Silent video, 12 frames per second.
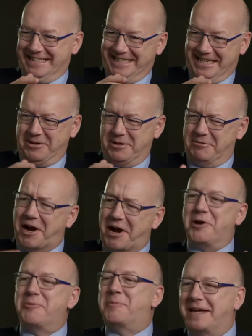you were
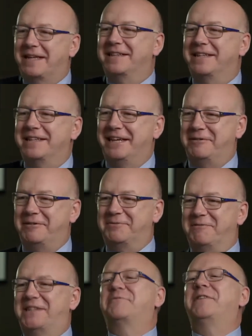hoping that he would
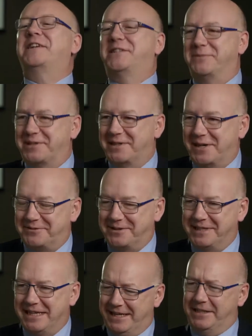resurrect himself,
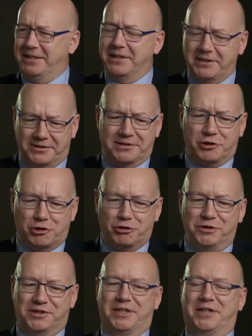and this is the
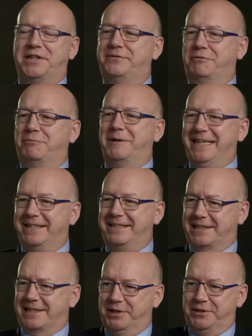true sign of a winner,
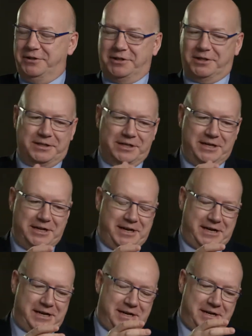someone who could
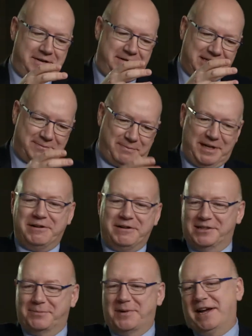
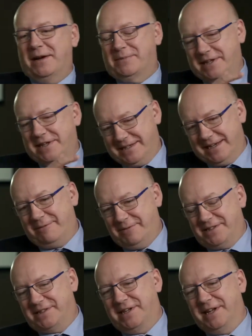experience perhaps that
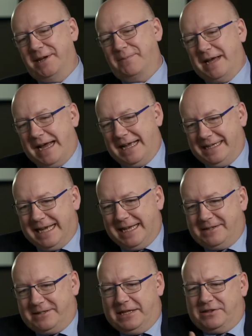downward slip
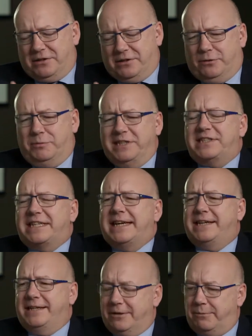and sort of almost
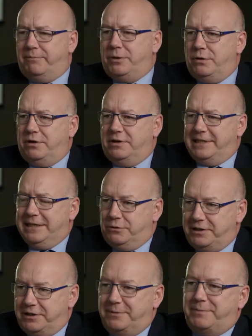take it on board in
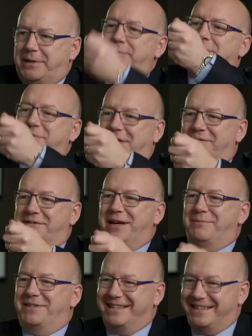order to pump themselves
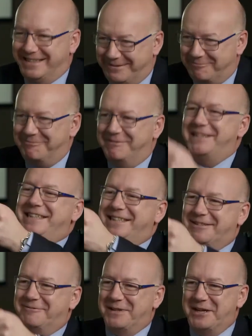up to kind of
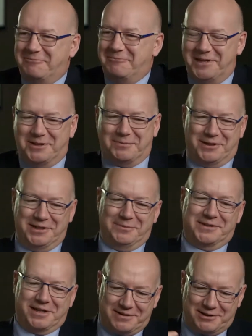redeploy
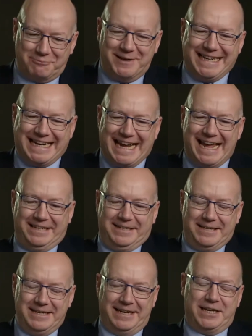themselves to win again.
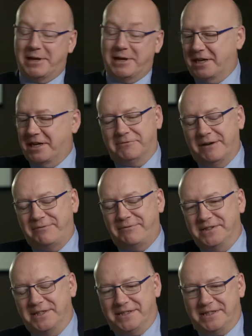And you make other
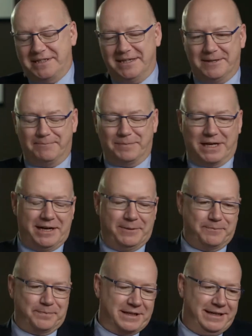references to
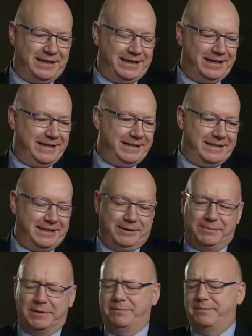
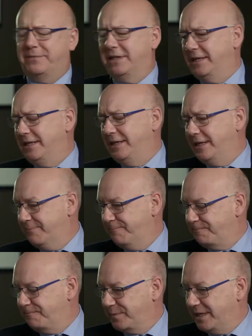
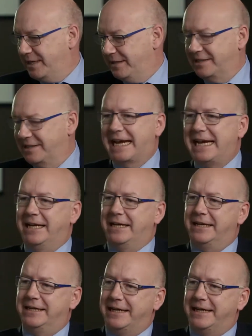the sailor